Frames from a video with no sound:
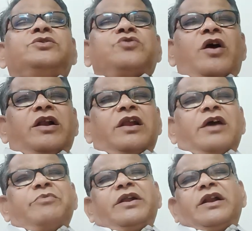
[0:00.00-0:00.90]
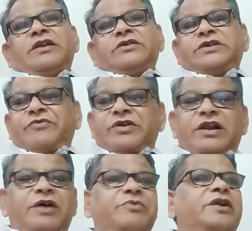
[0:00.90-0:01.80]
joint liability and several
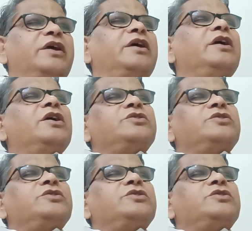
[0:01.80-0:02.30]
liability,